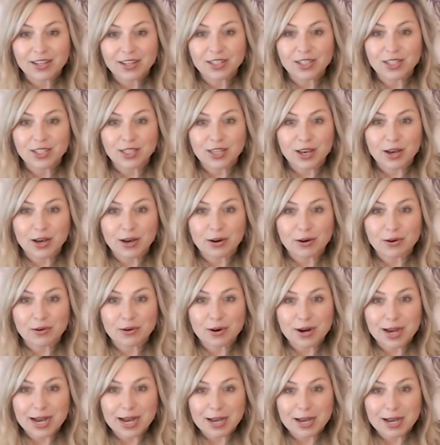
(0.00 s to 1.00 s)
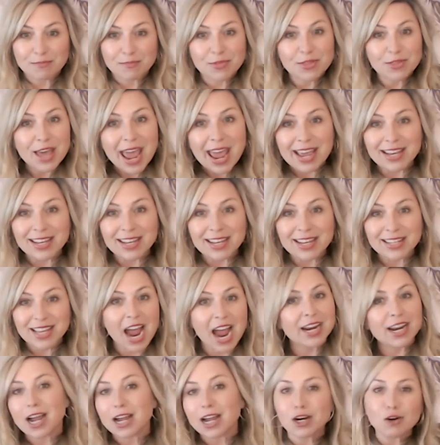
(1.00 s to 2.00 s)
So thanks.
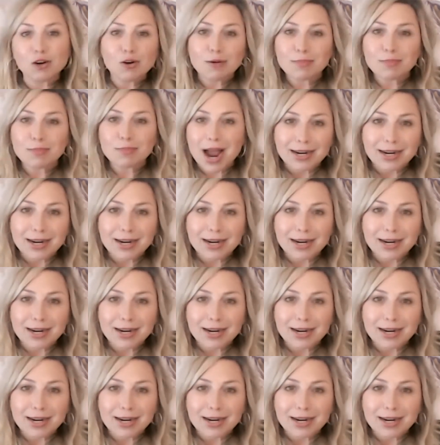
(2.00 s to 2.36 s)
I know I'm